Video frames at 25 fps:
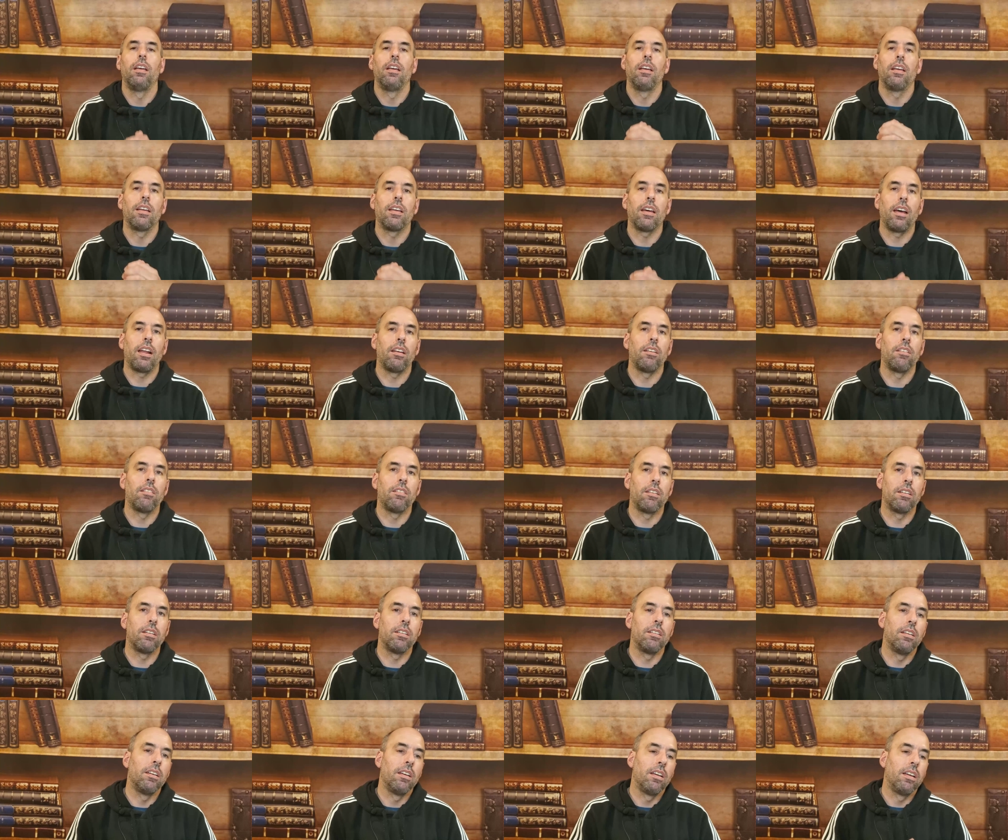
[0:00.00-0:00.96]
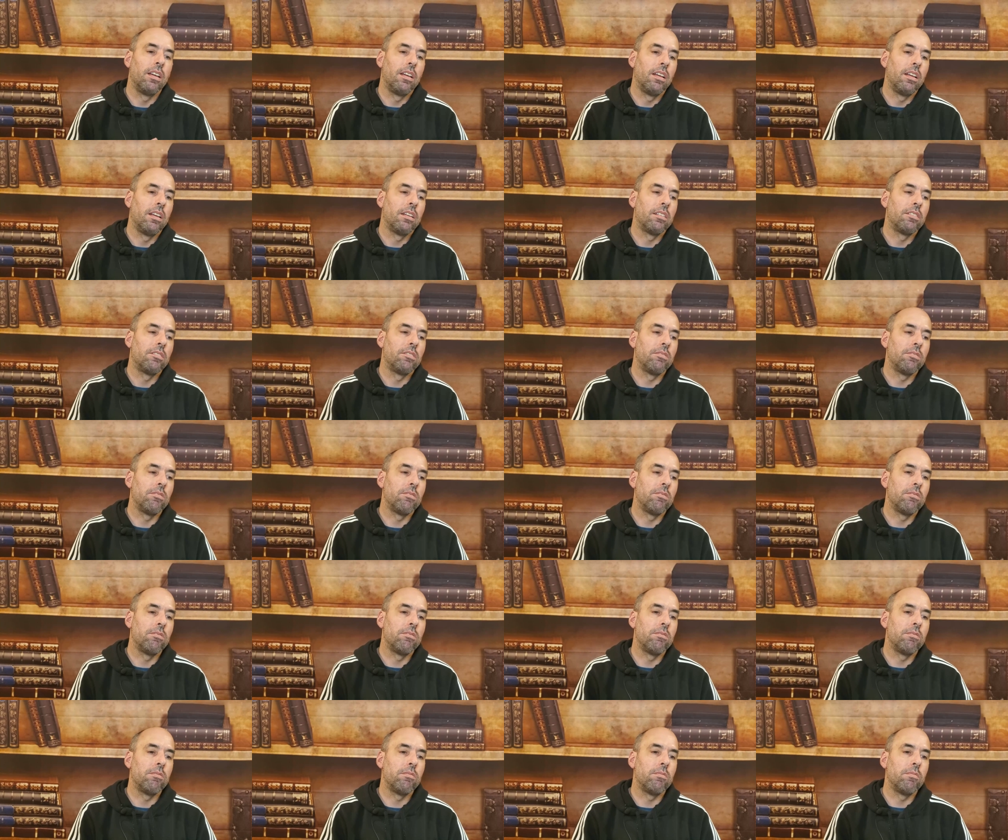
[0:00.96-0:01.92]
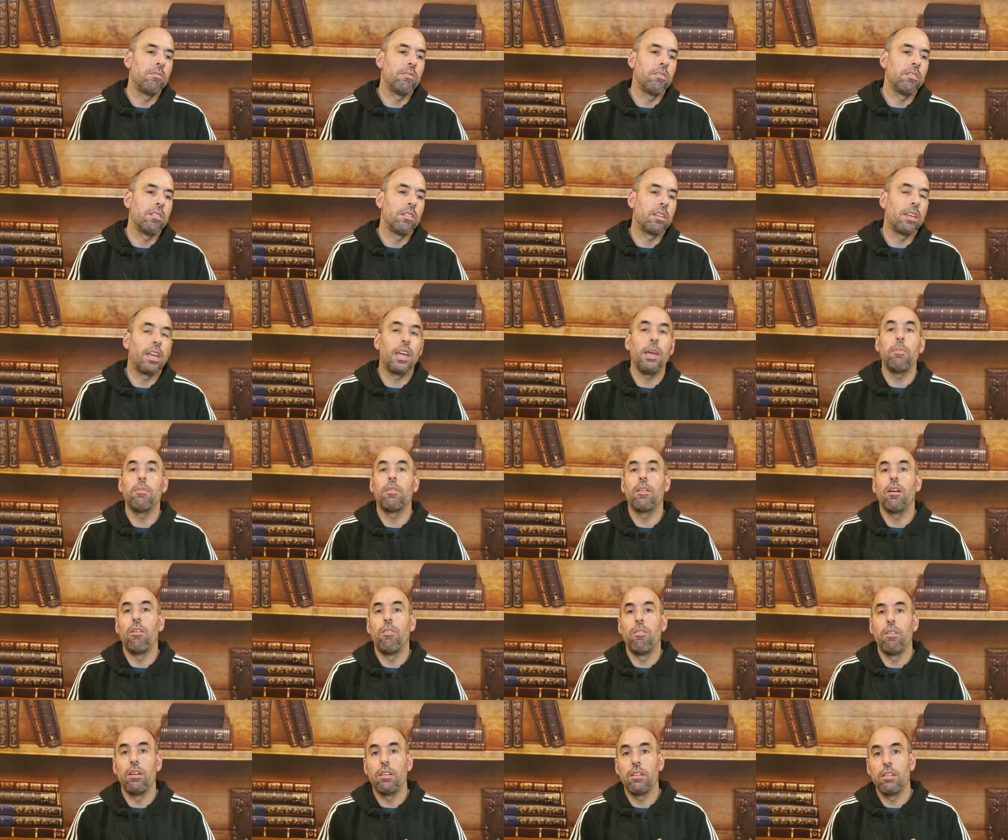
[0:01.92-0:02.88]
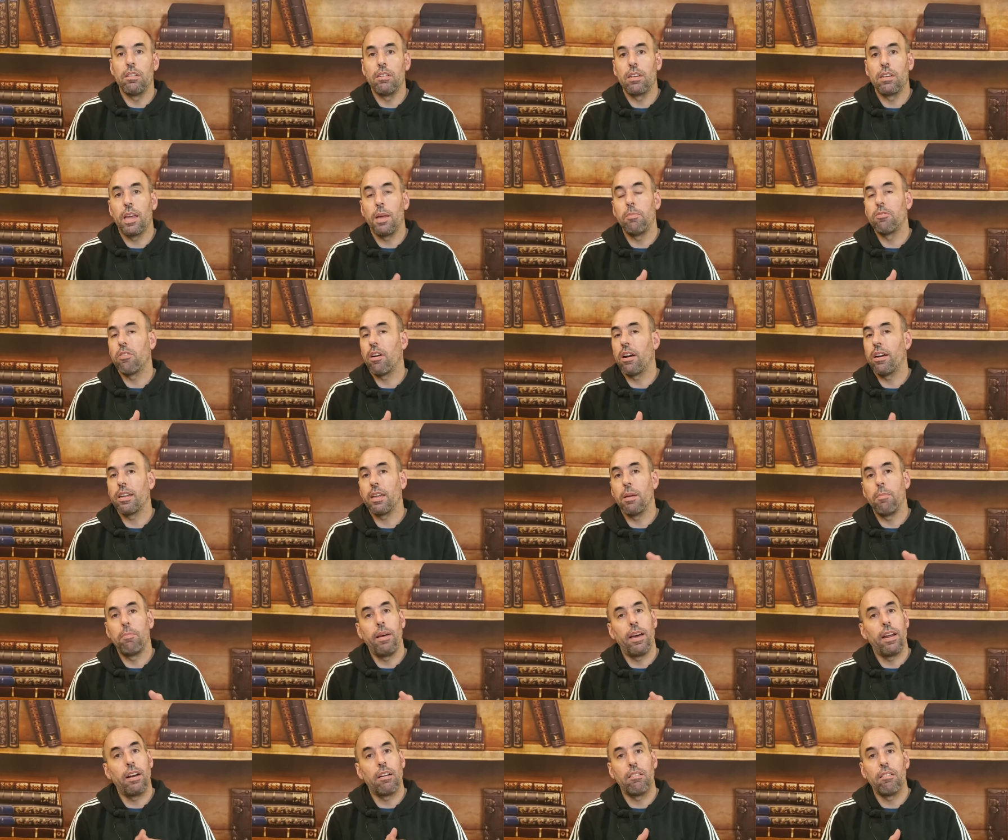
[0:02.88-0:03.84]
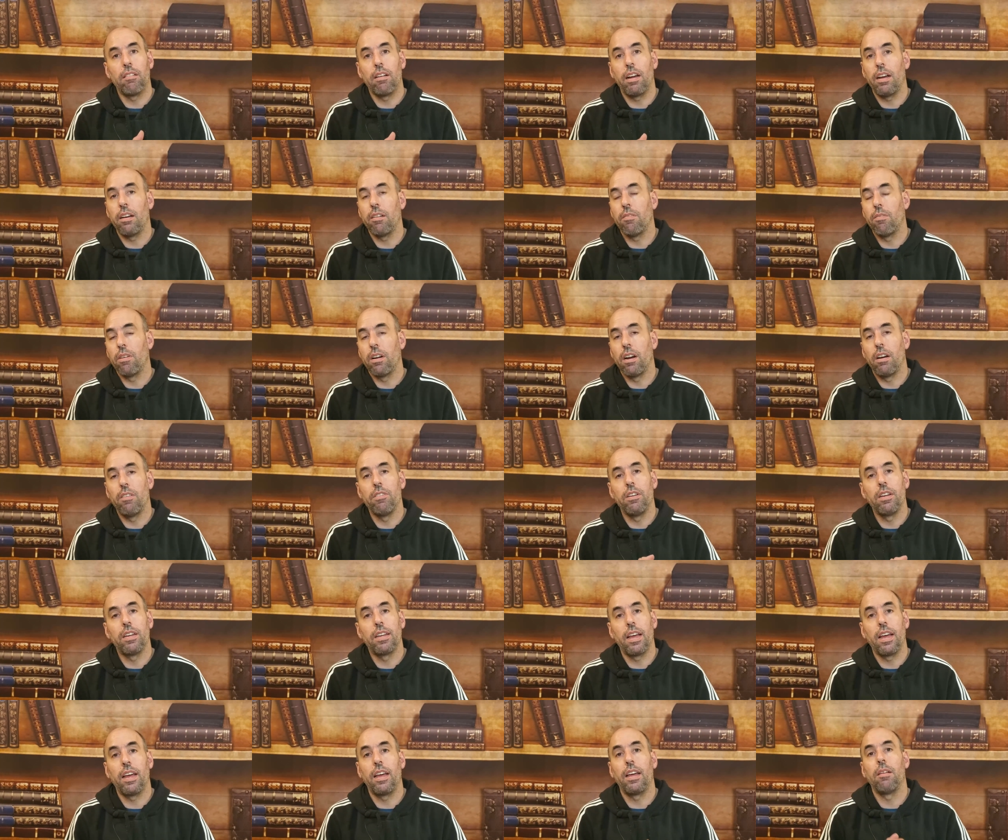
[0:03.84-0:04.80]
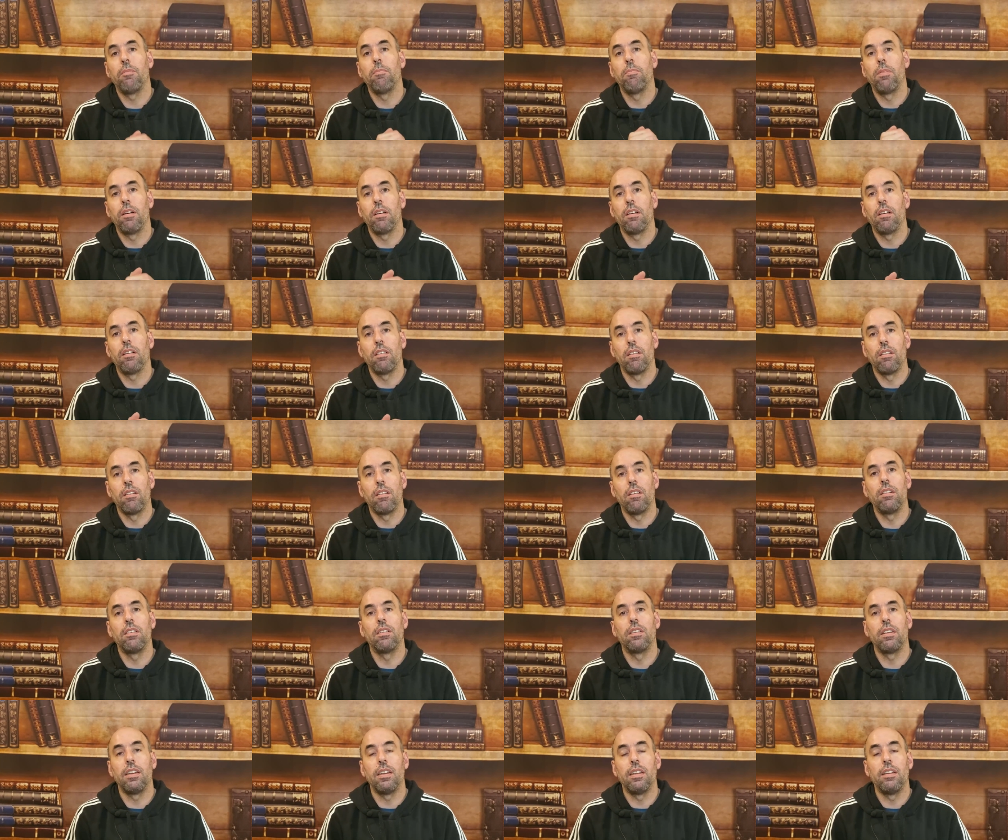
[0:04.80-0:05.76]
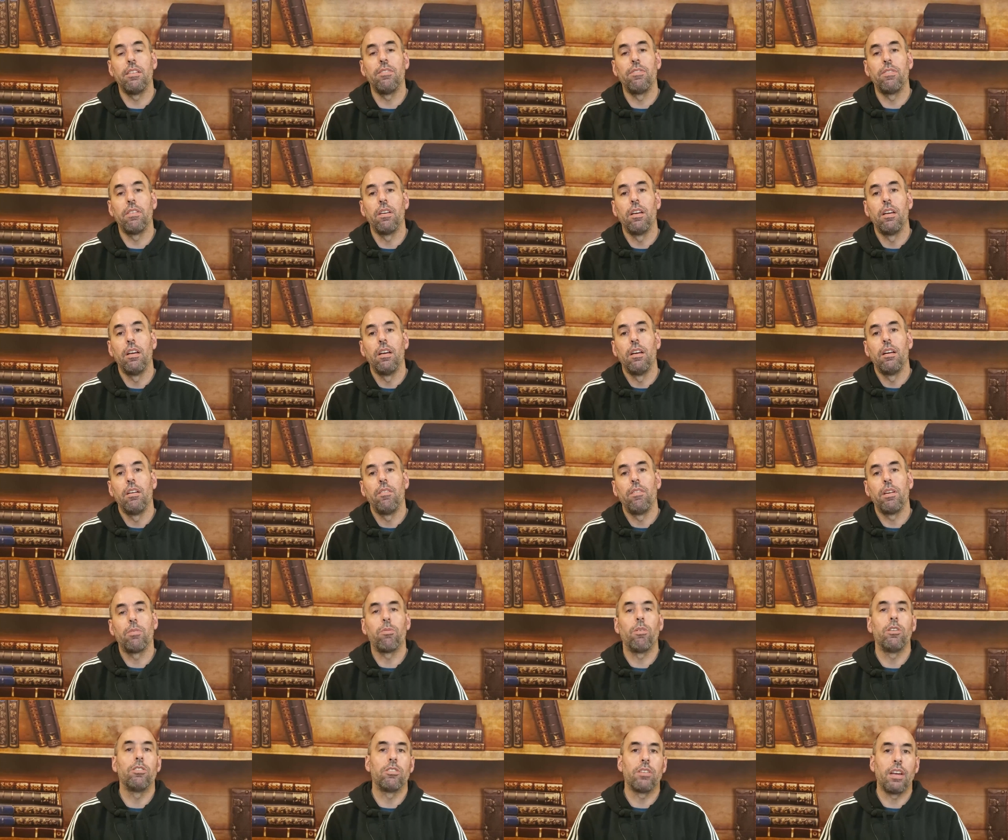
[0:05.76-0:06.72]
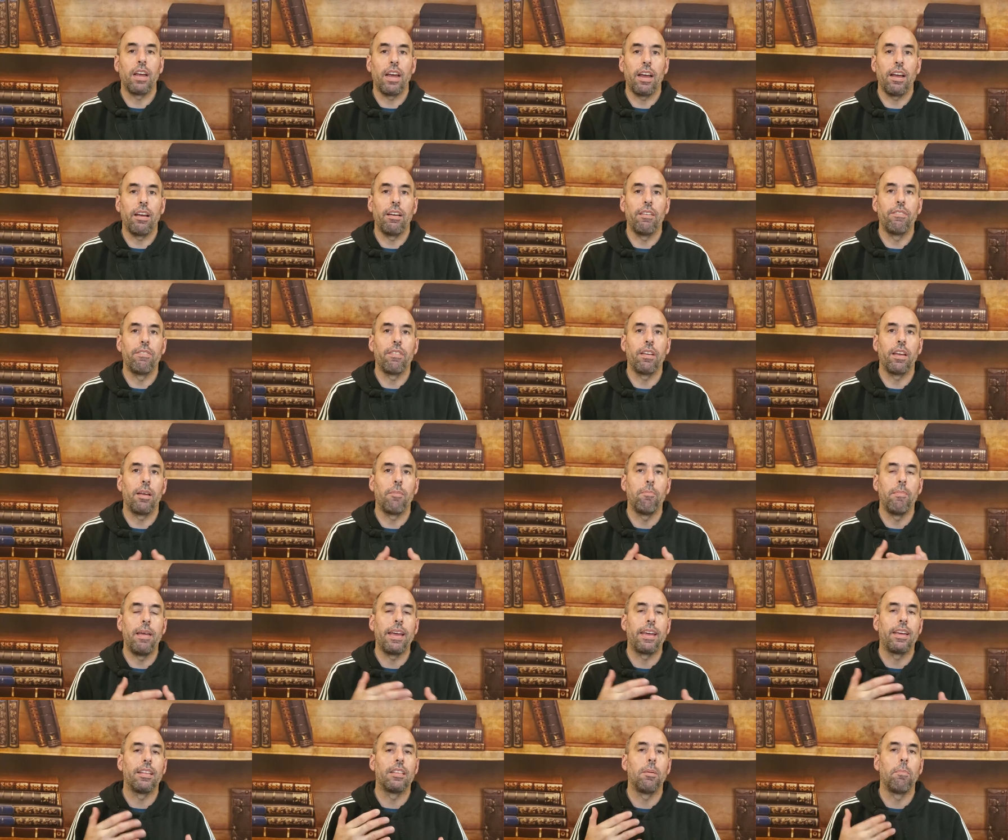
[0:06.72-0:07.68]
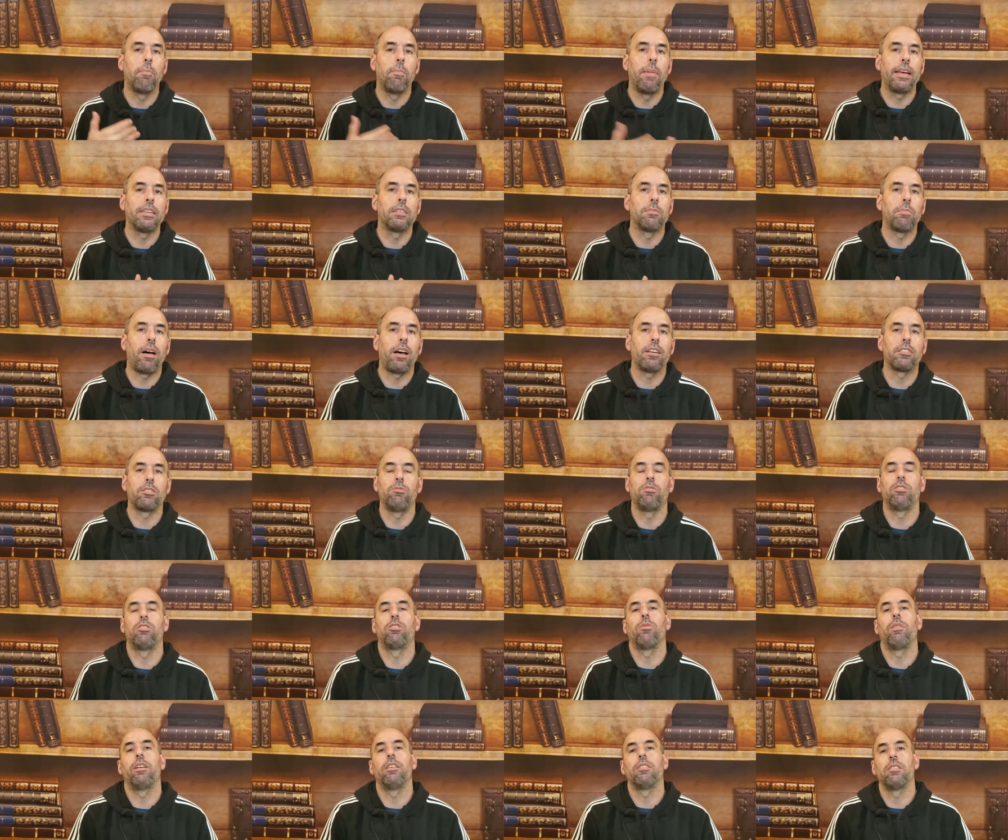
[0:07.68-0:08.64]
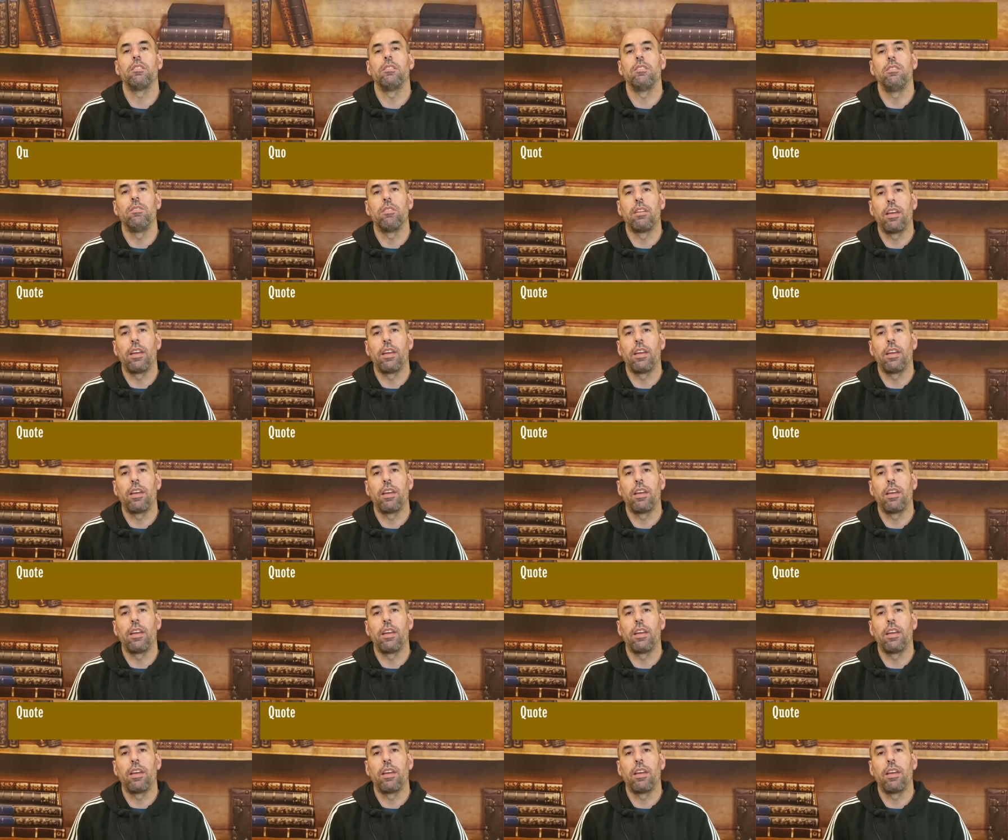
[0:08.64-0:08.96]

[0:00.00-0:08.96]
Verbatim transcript: You got to learn to keep going, keep trying to get better at whatever you can, but learn to live with what you have and make it the best possible situation you